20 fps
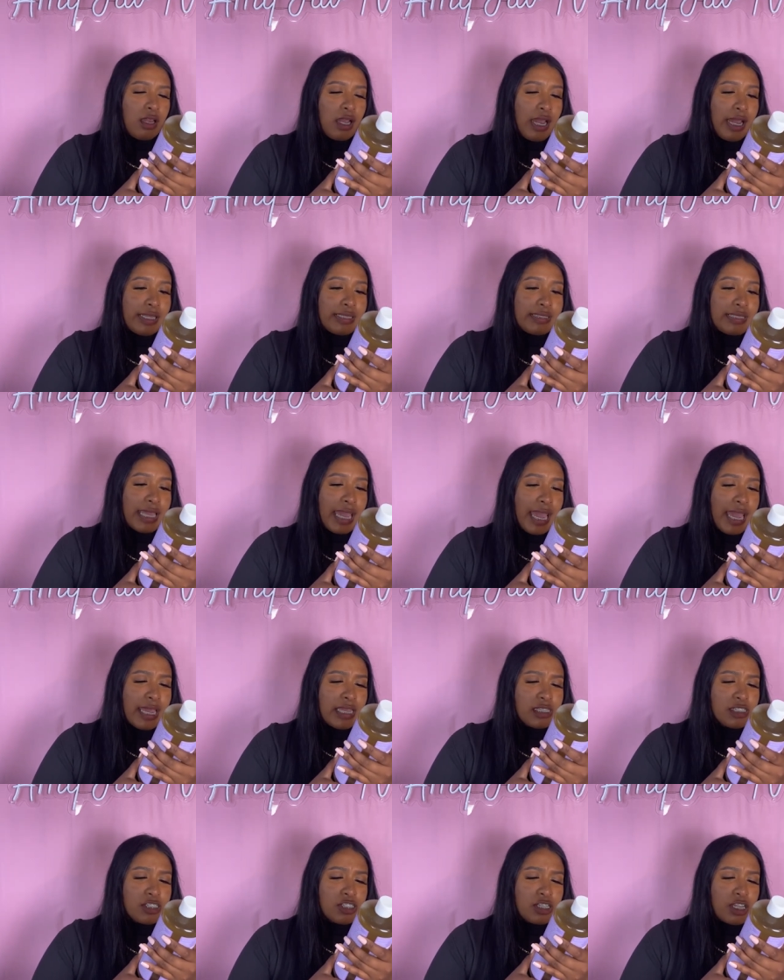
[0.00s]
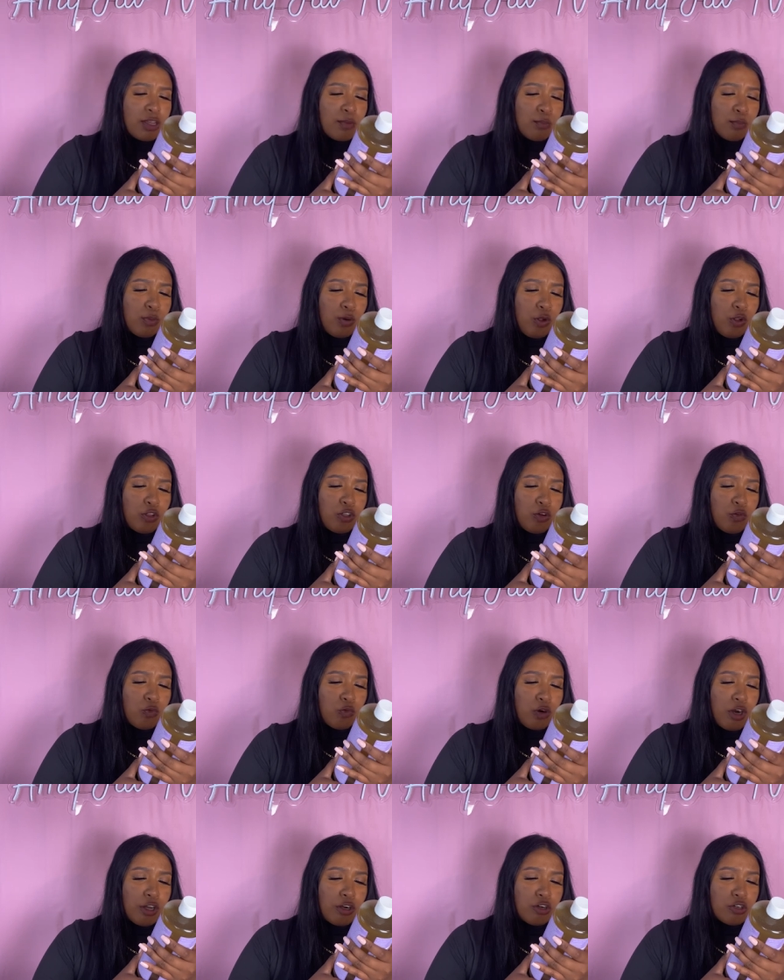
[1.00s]
a dash and bowl of
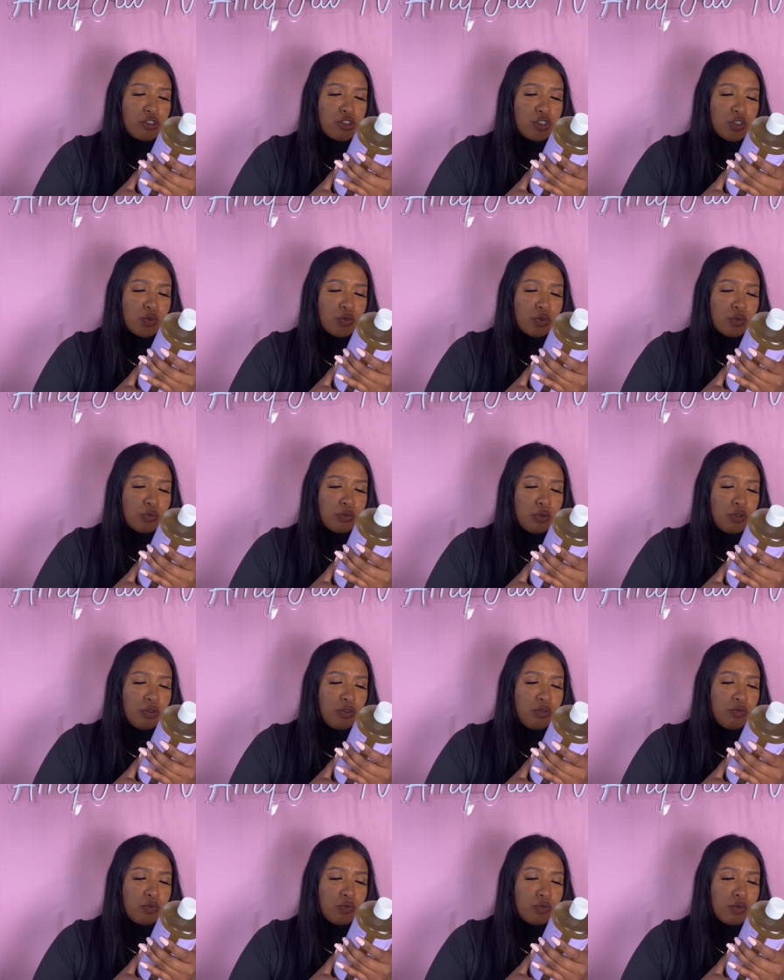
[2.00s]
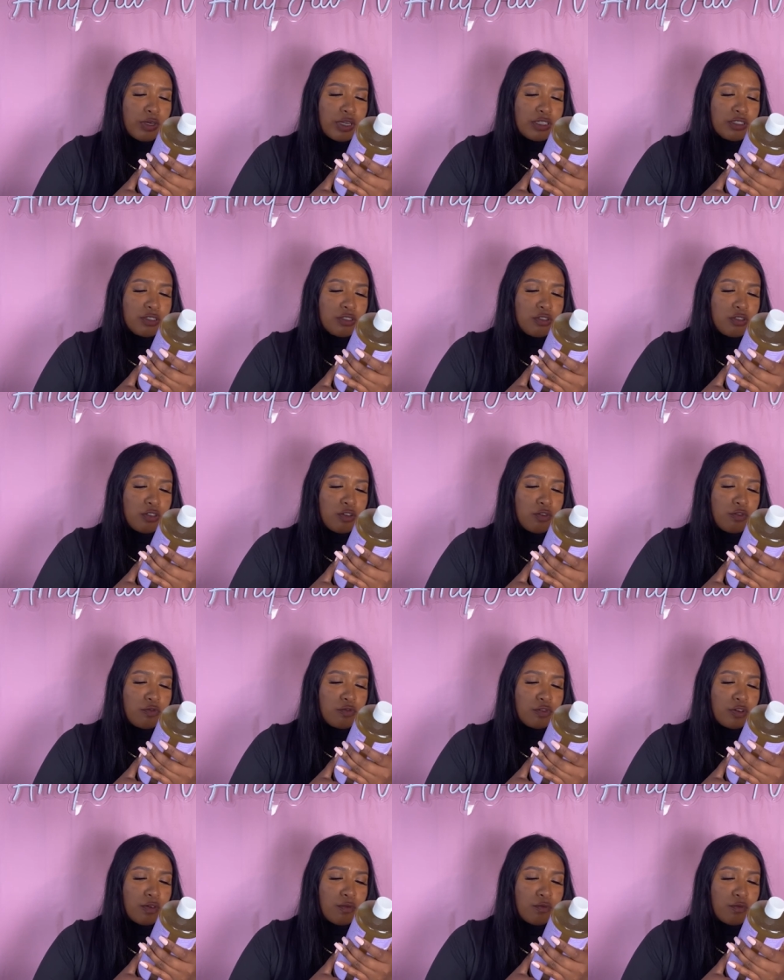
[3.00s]
water to remove residue
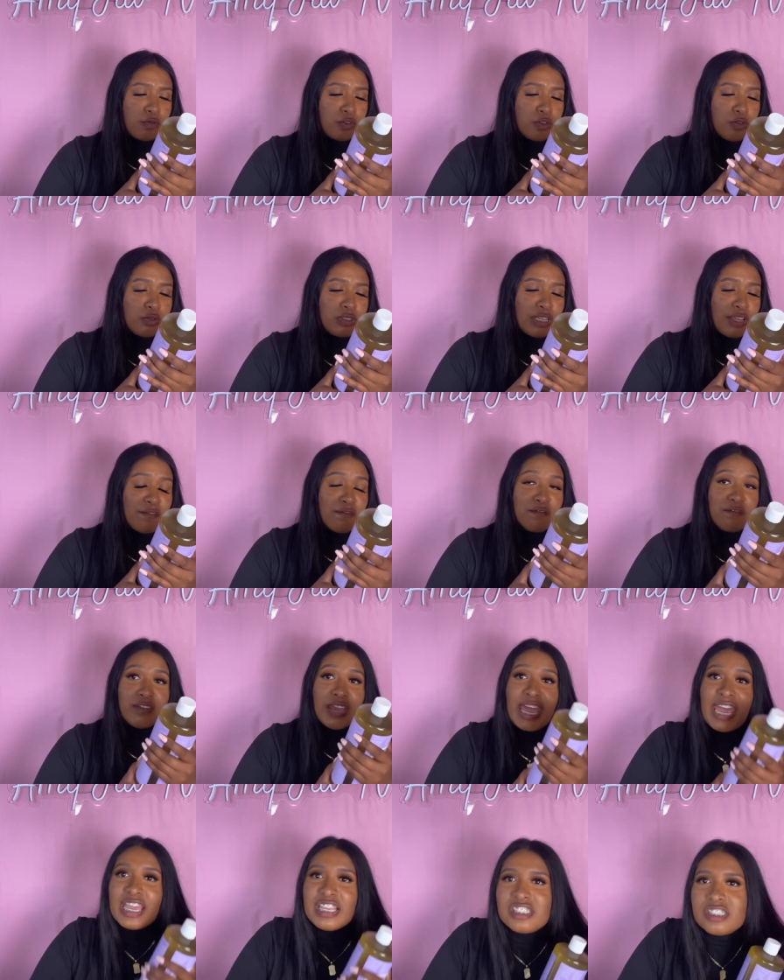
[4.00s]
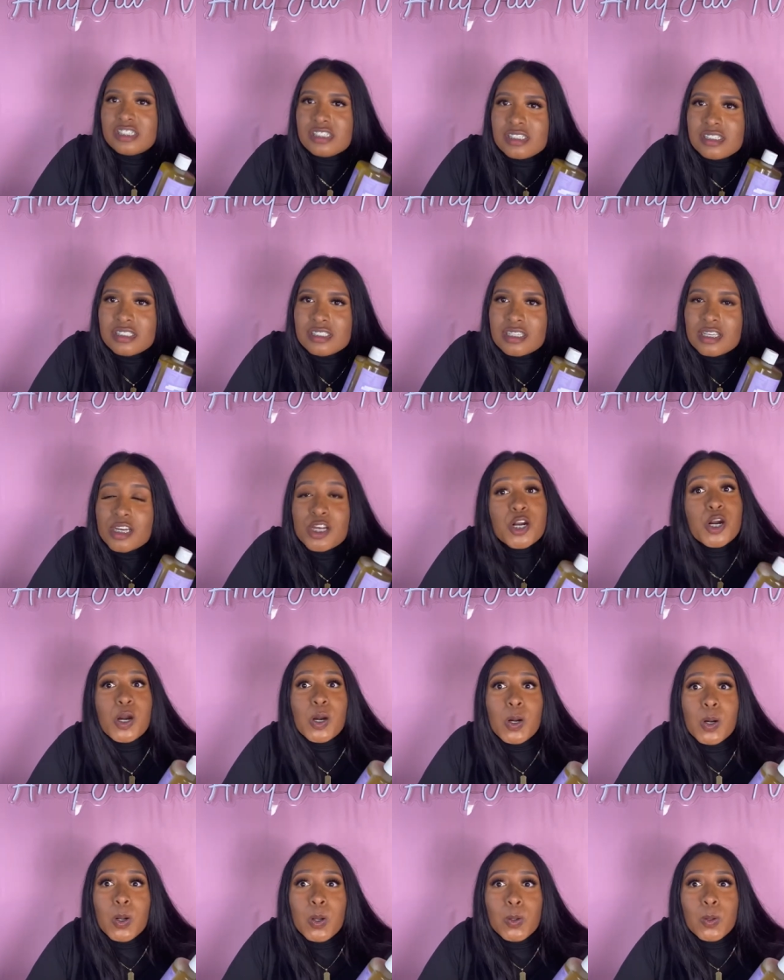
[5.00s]
from fruits and veggies.
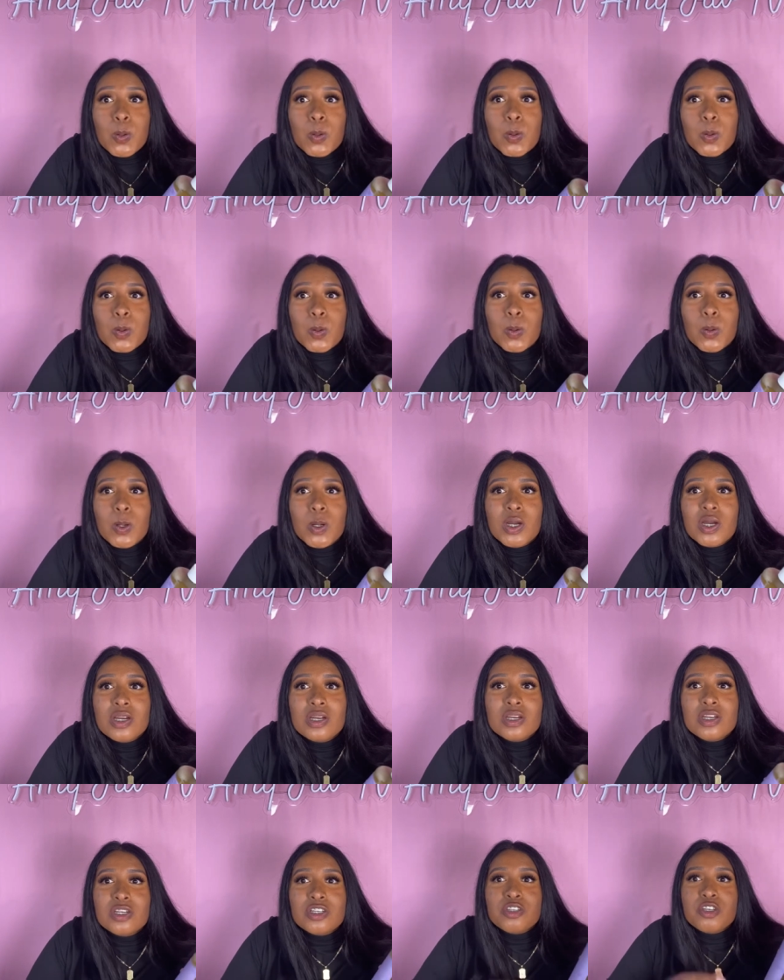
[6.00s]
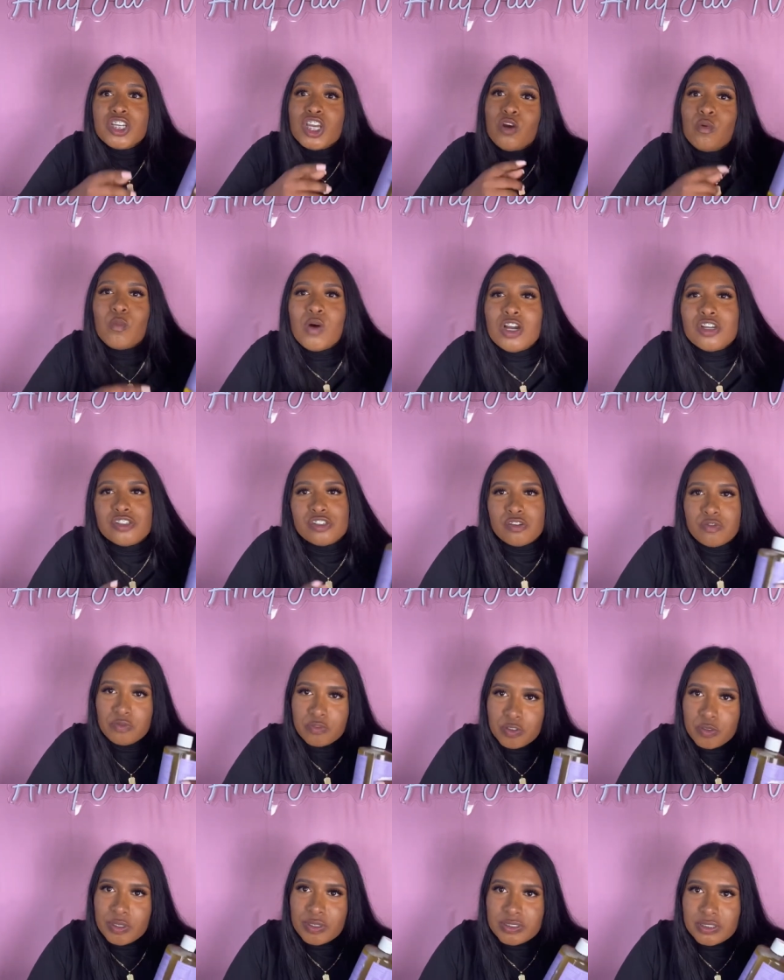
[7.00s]
Girl, you can wash your
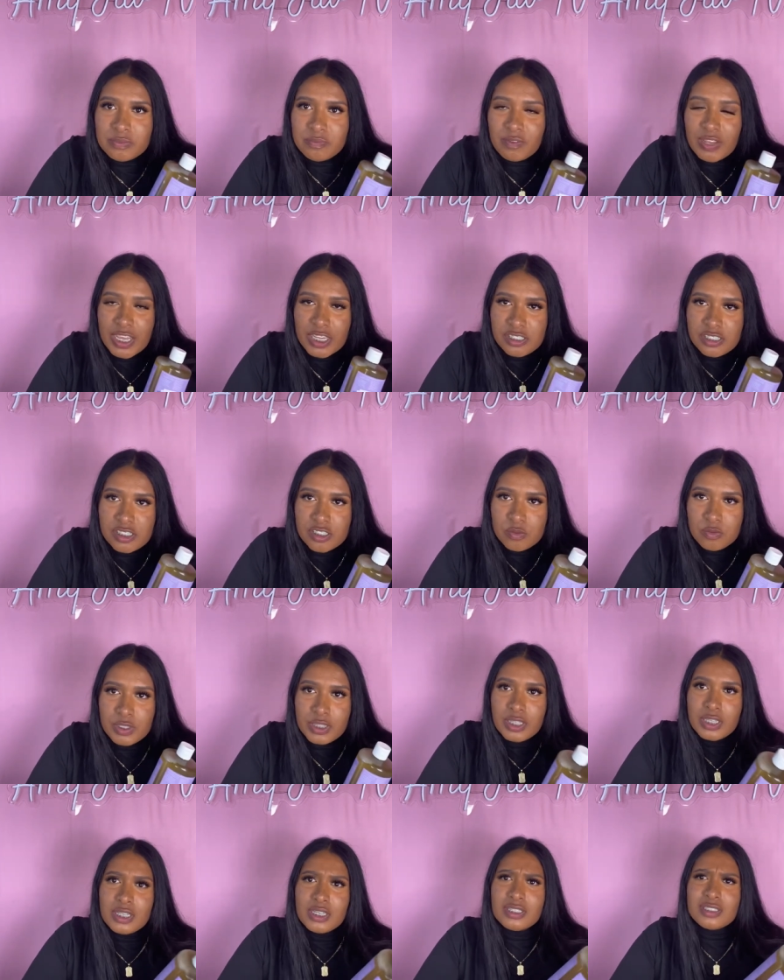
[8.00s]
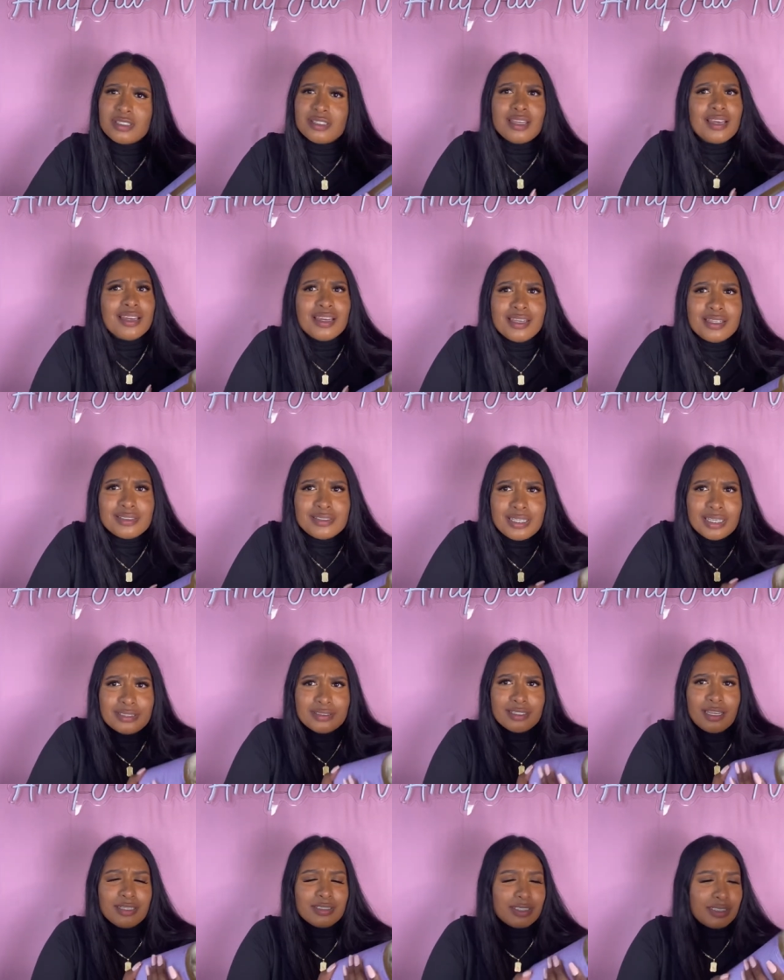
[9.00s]
fruit and veggies with this?
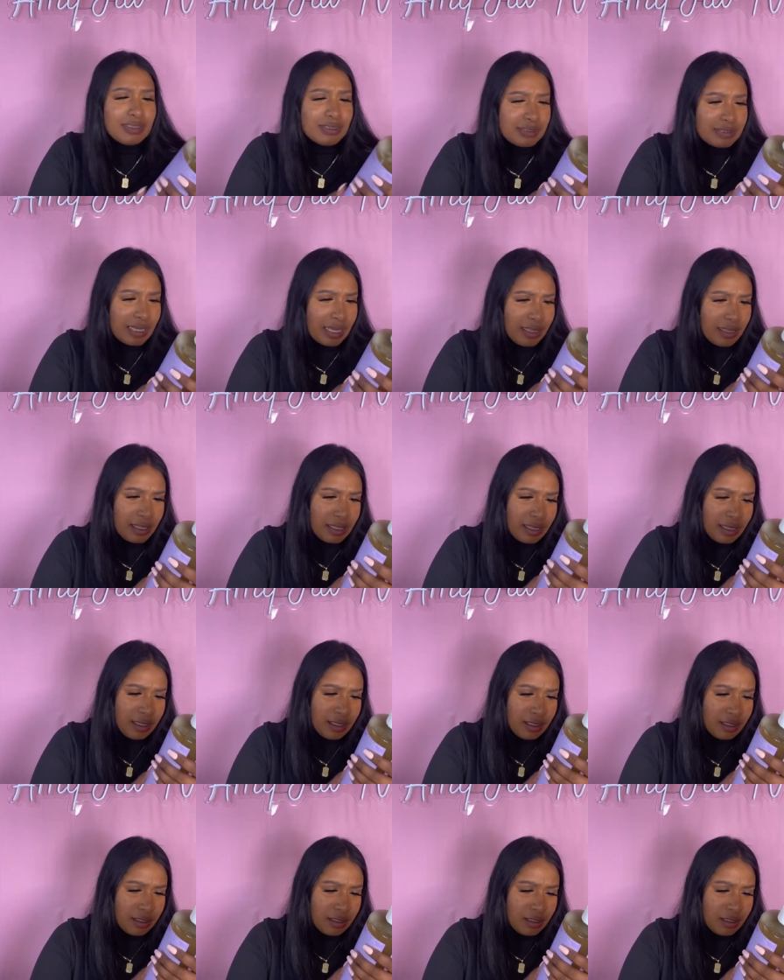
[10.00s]
TikTok didn't say that.